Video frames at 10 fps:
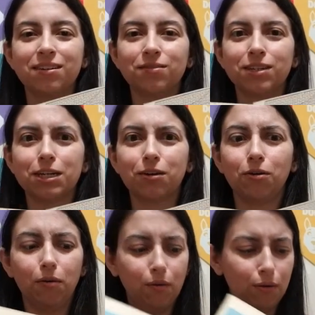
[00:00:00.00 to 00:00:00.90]
And I was like,
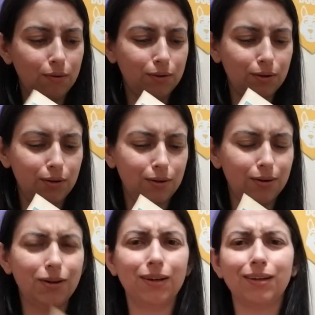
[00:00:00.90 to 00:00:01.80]
oh no!
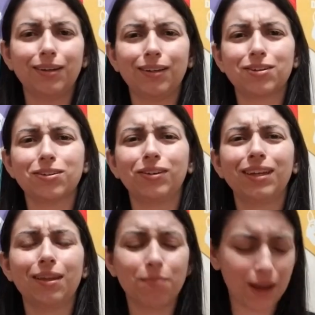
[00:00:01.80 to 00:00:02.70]
There's
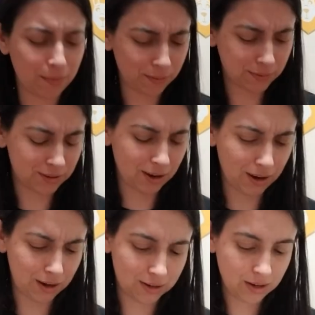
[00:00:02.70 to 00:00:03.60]
only the map. I'm
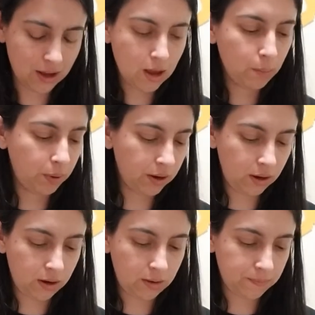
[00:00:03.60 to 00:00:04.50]
sad. But
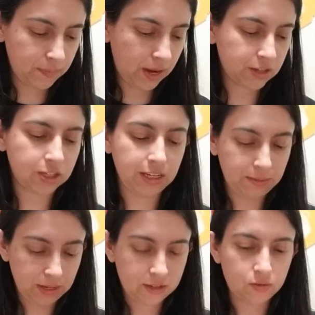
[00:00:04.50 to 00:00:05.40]
actually,
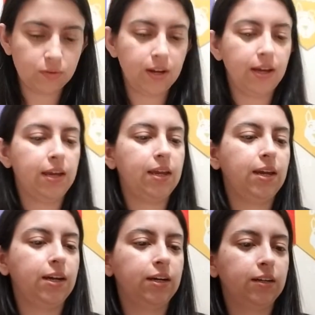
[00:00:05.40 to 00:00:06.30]
it's right
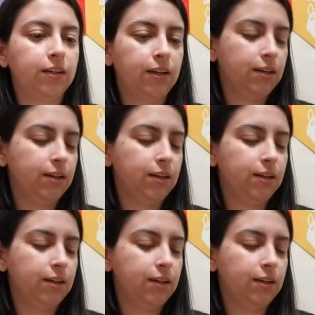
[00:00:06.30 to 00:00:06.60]
here.